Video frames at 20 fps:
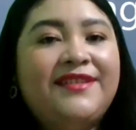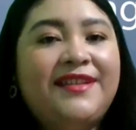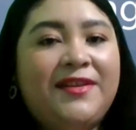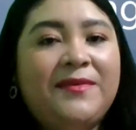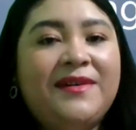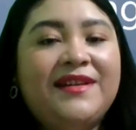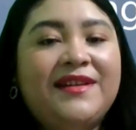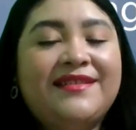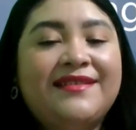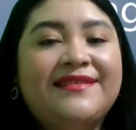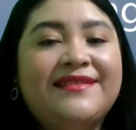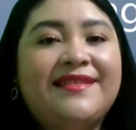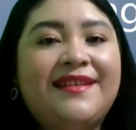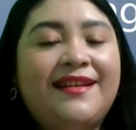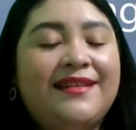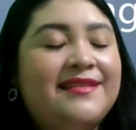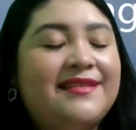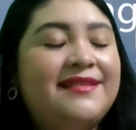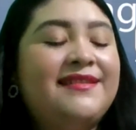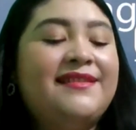It was
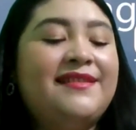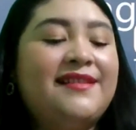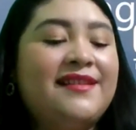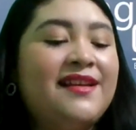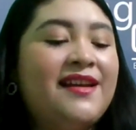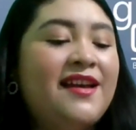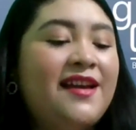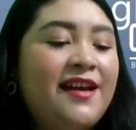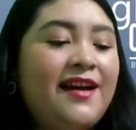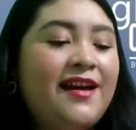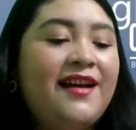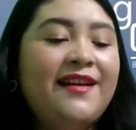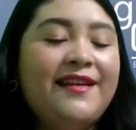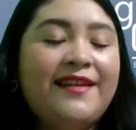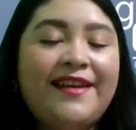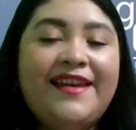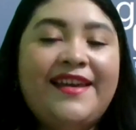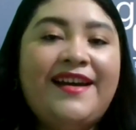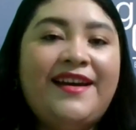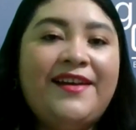exhausting.
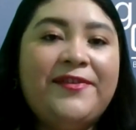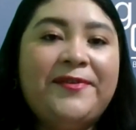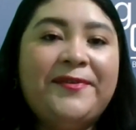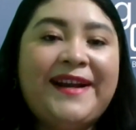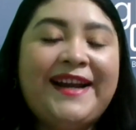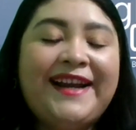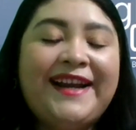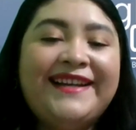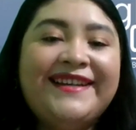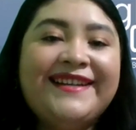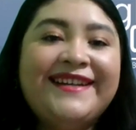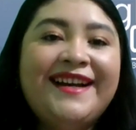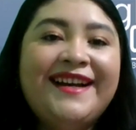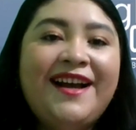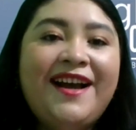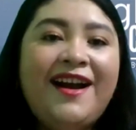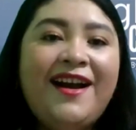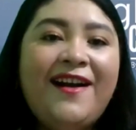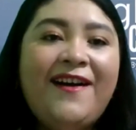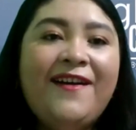Yeah, you're right.
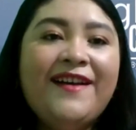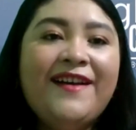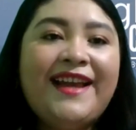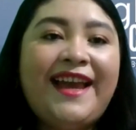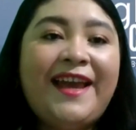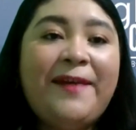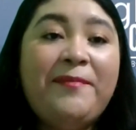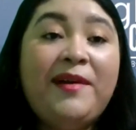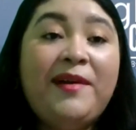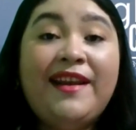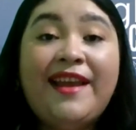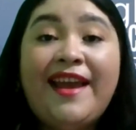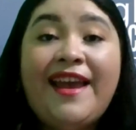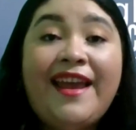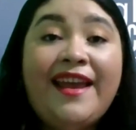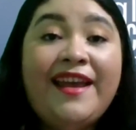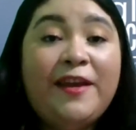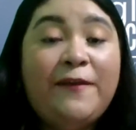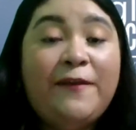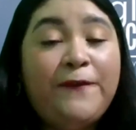Okay, but
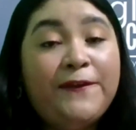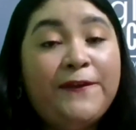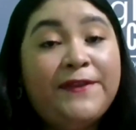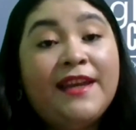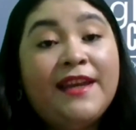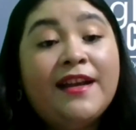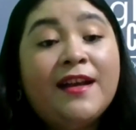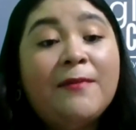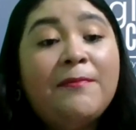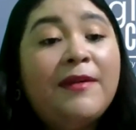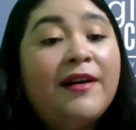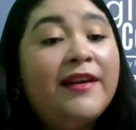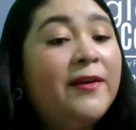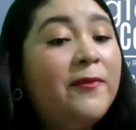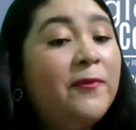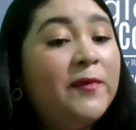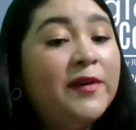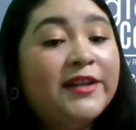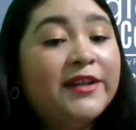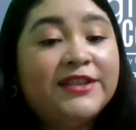hey, if you think about
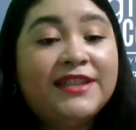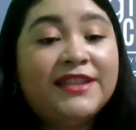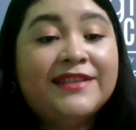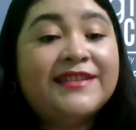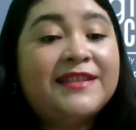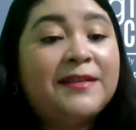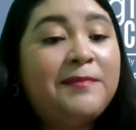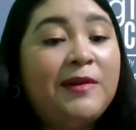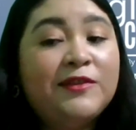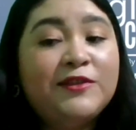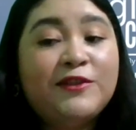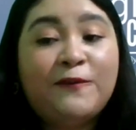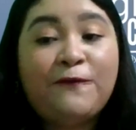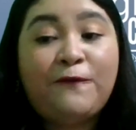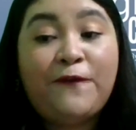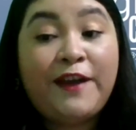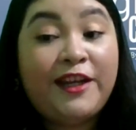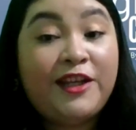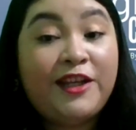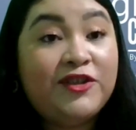it, we're just about to
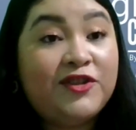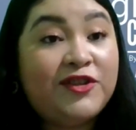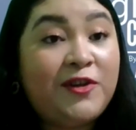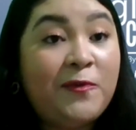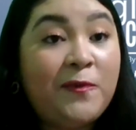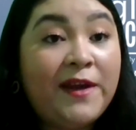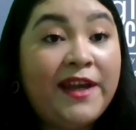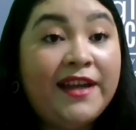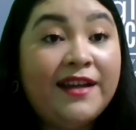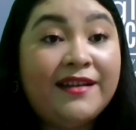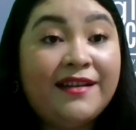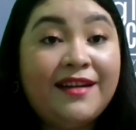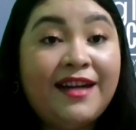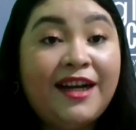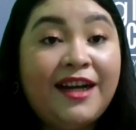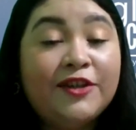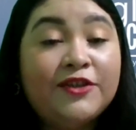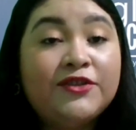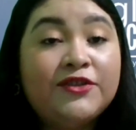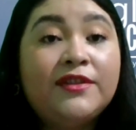finish the week.
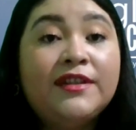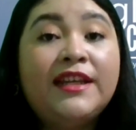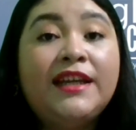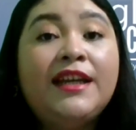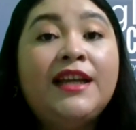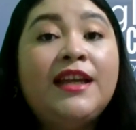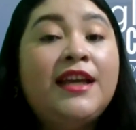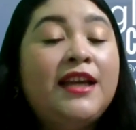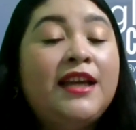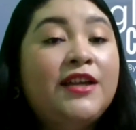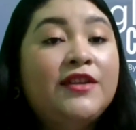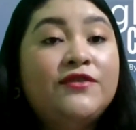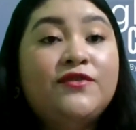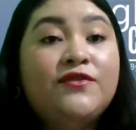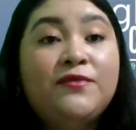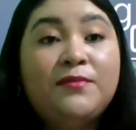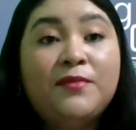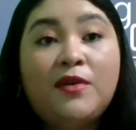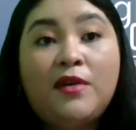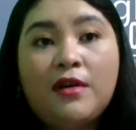Actually,
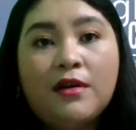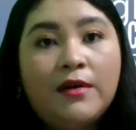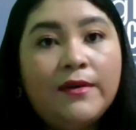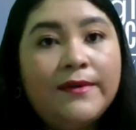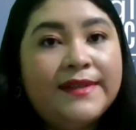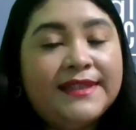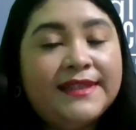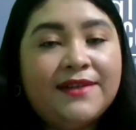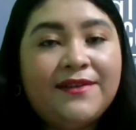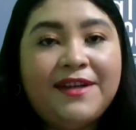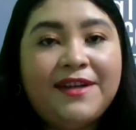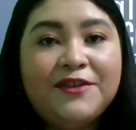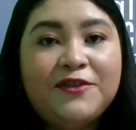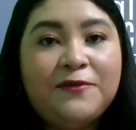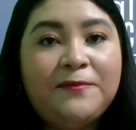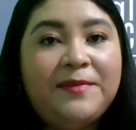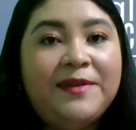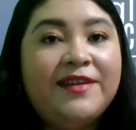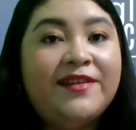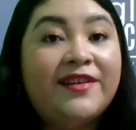tomorrow is going
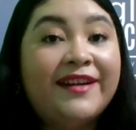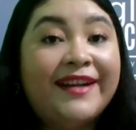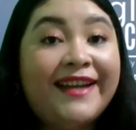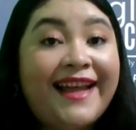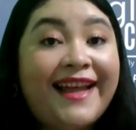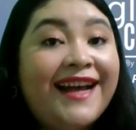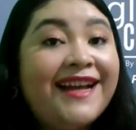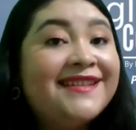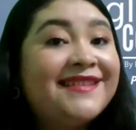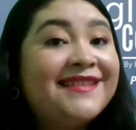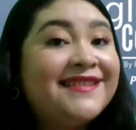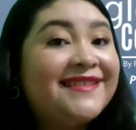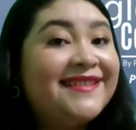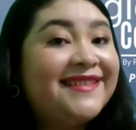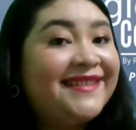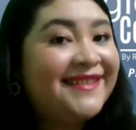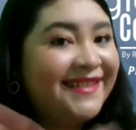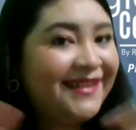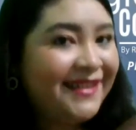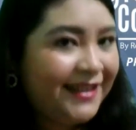to be our
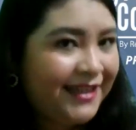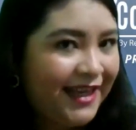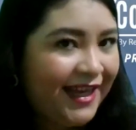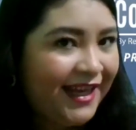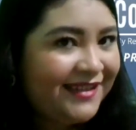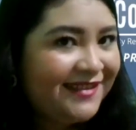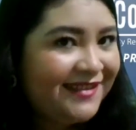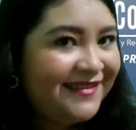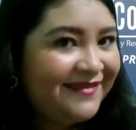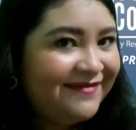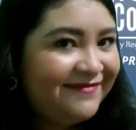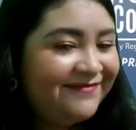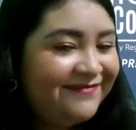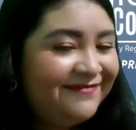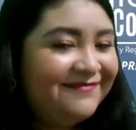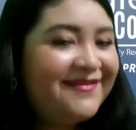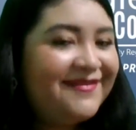last class.